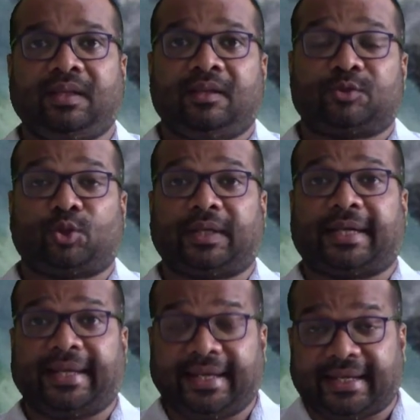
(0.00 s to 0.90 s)
So the
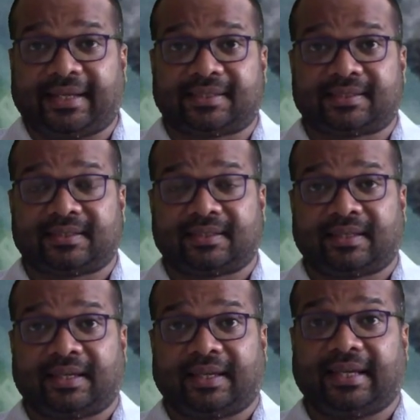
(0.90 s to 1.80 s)
Greeks
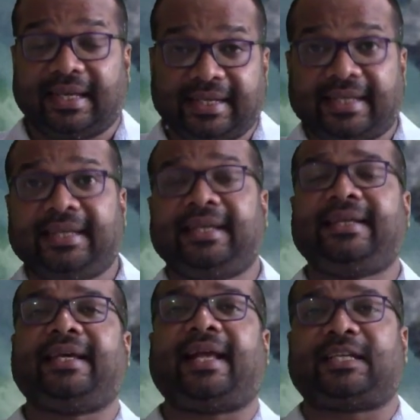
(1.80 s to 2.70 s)
in an
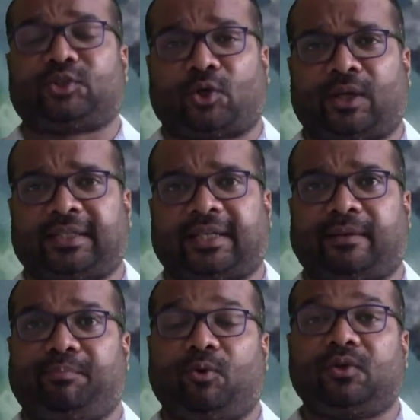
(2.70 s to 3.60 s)
Indian
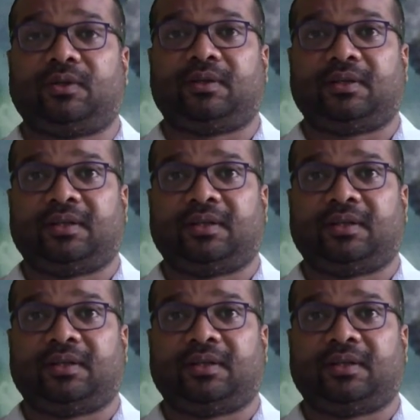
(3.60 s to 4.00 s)
astrological book